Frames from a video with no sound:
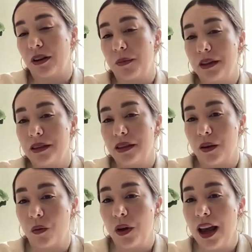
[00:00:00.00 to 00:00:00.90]
trauma.
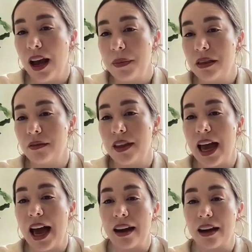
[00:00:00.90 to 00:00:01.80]
So, what happens if
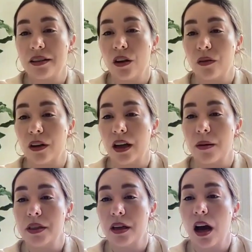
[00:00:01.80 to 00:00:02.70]
the addict
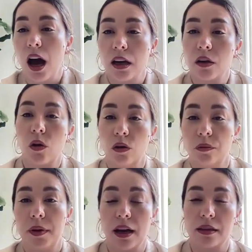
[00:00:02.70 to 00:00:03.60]
overcomes the hot
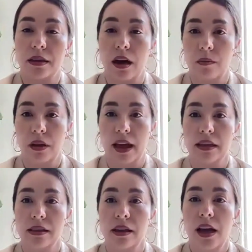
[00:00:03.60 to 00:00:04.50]
cold box
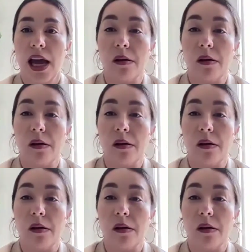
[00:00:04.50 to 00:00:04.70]
complex?